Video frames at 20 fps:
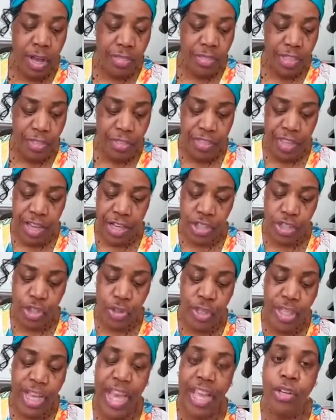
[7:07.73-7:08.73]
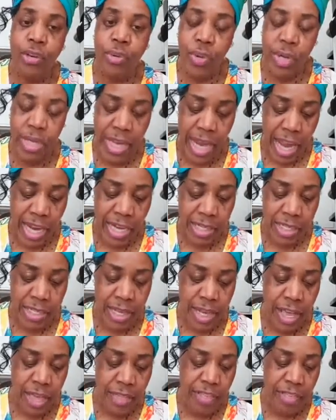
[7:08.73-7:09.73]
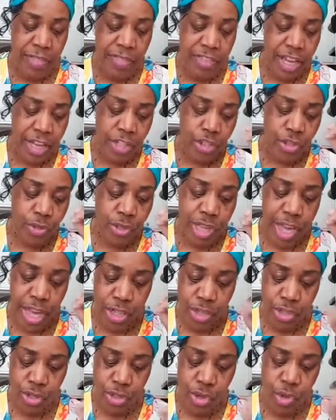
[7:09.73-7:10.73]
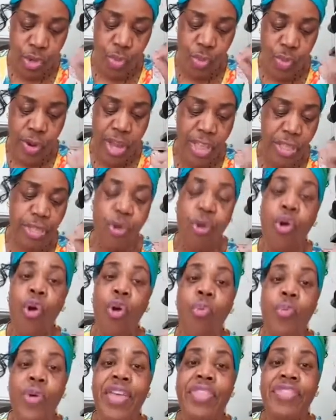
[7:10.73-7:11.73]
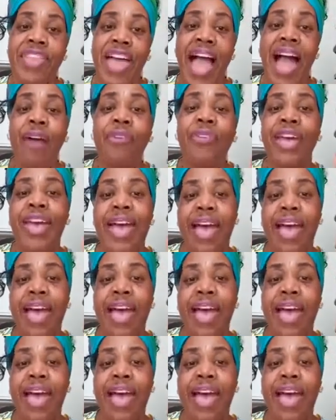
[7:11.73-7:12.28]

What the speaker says: the things you can create, the things you can do with or without